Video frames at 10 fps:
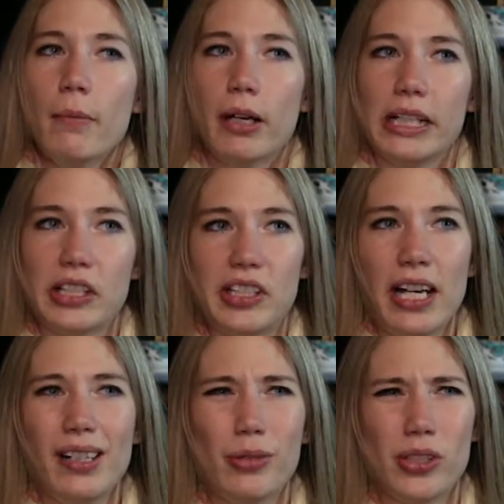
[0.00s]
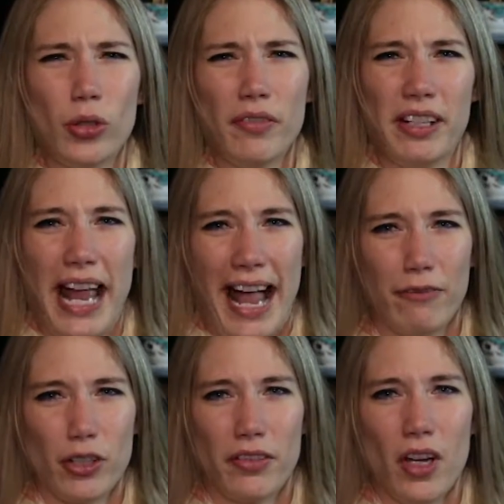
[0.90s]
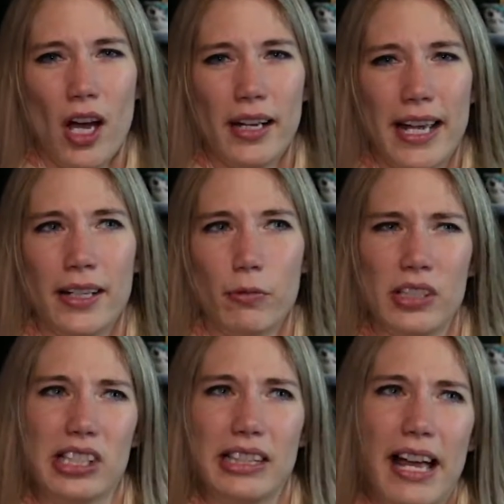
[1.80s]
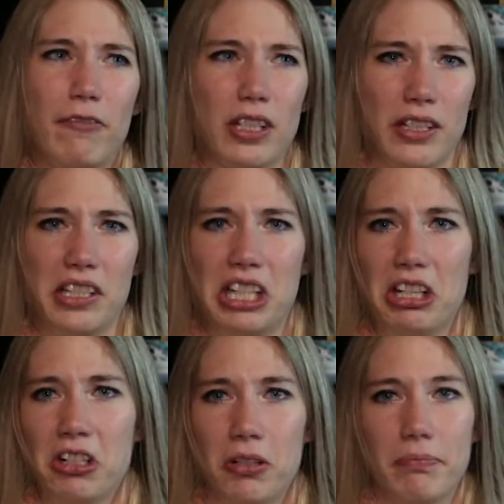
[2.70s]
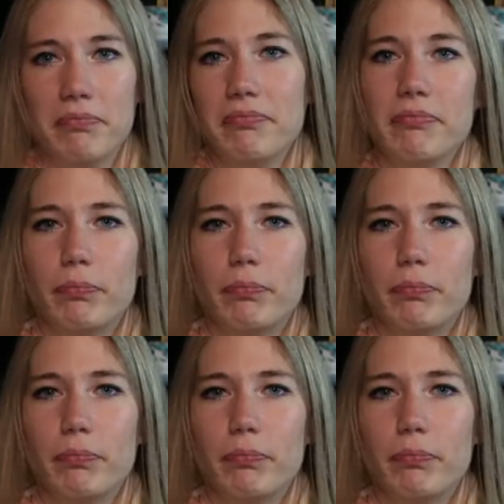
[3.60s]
but instead it was sort of an afterthought, and it was left until